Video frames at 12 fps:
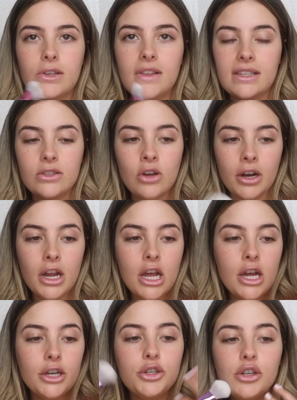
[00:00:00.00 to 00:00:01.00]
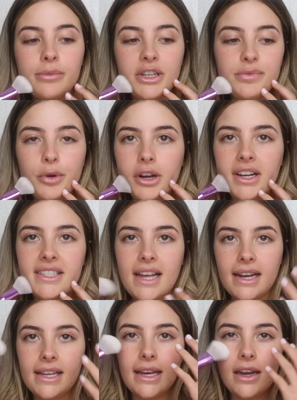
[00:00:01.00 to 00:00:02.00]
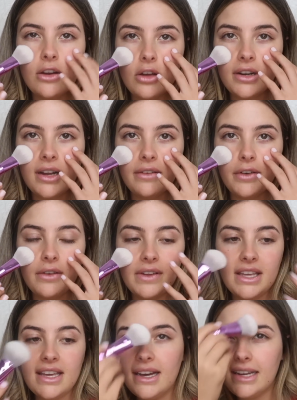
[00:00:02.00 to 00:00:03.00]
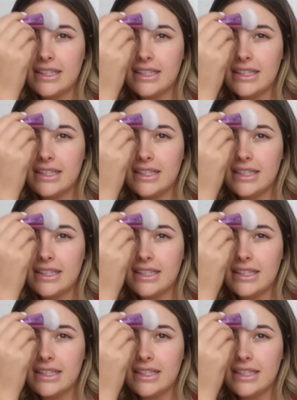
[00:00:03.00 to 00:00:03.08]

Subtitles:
So there's not too much product down here, not enough over here.